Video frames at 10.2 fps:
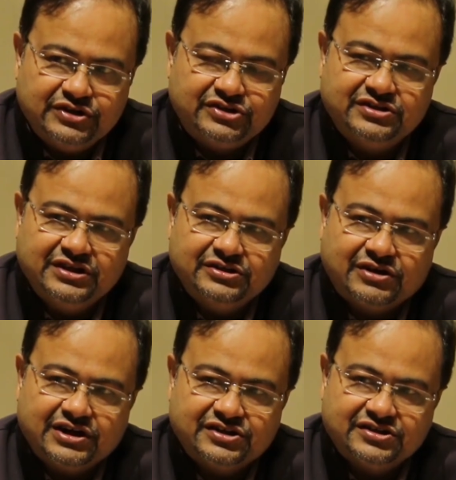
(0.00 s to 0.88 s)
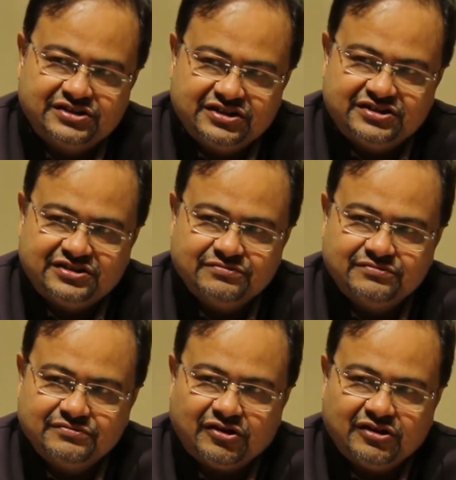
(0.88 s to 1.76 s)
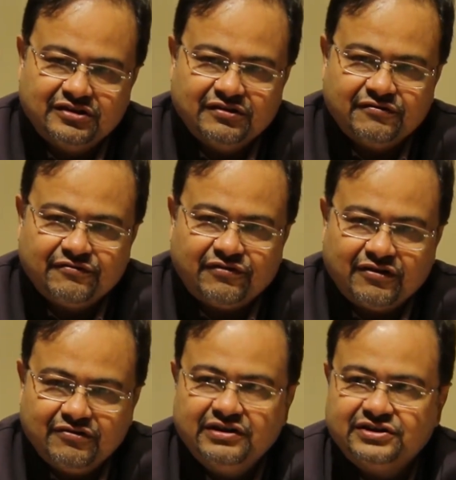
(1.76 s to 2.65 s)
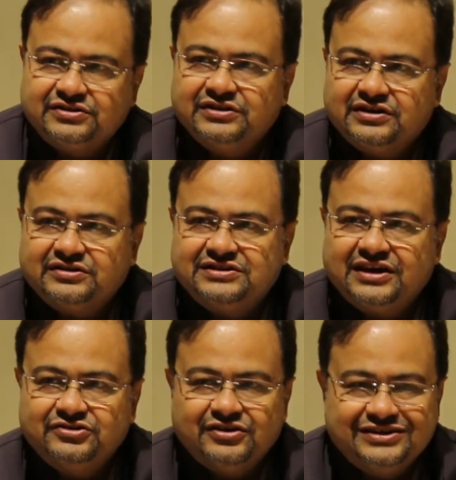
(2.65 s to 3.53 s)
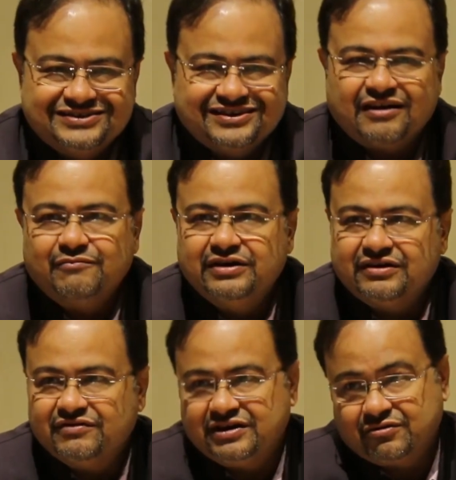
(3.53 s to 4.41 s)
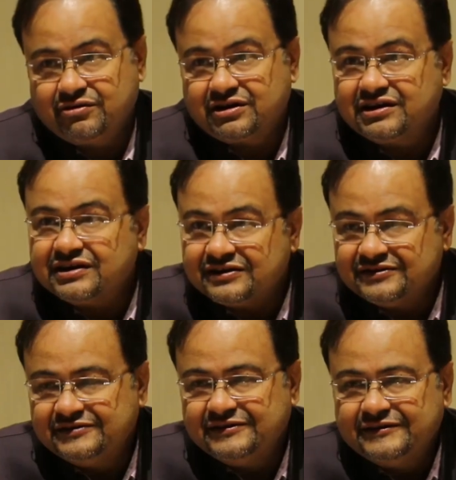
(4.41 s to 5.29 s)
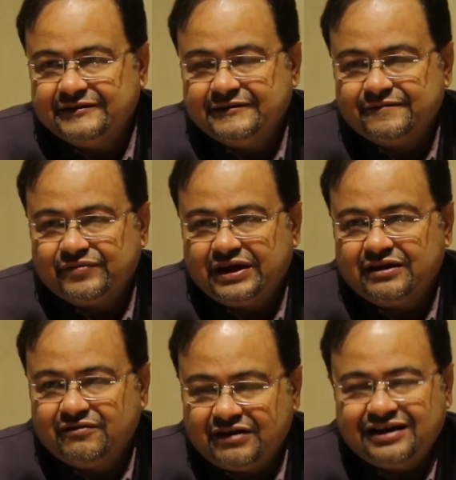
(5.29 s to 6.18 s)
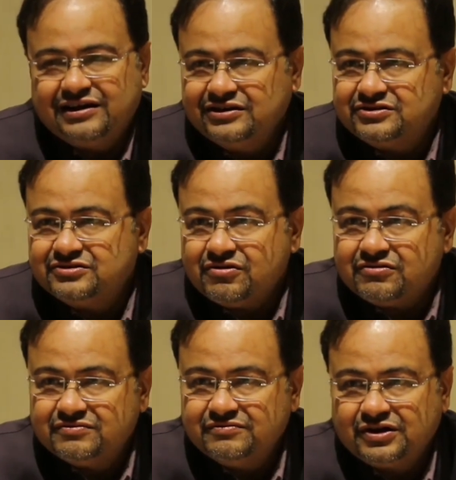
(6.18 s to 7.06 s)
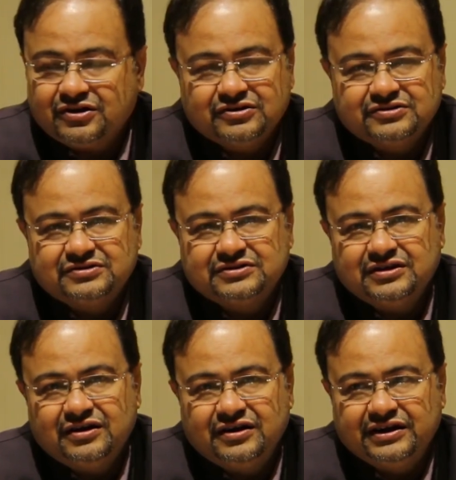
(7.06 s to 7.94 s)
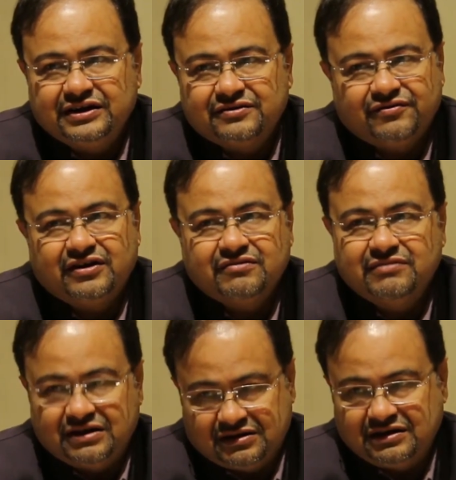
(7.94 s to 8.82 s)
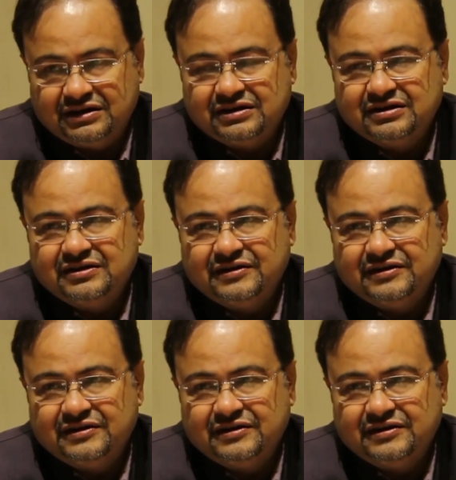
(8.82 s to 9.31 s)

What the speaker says: which the education system, all the foundation that it stands on is crumbling very quickly. And rightly so, because learning is fundamentally